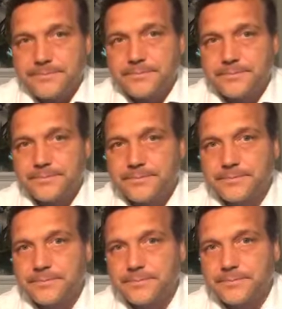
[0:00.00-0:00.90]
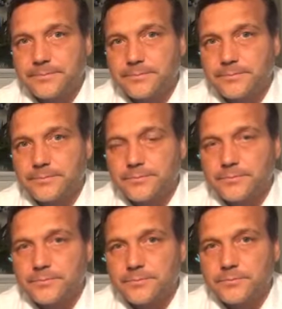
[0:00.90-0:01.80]

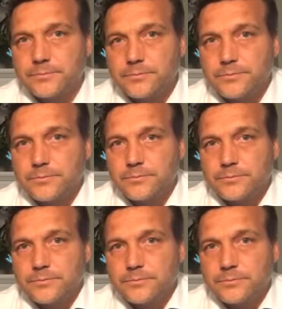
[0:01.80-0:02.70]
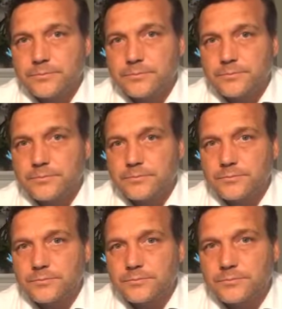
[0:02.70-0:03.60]

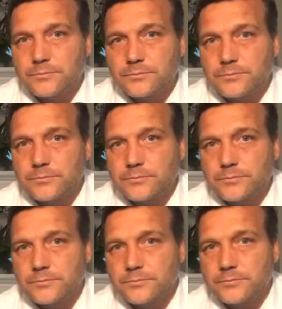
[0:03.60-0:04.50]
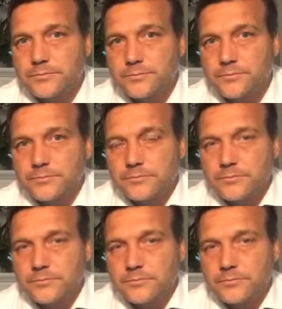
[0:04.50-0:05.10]
(silent)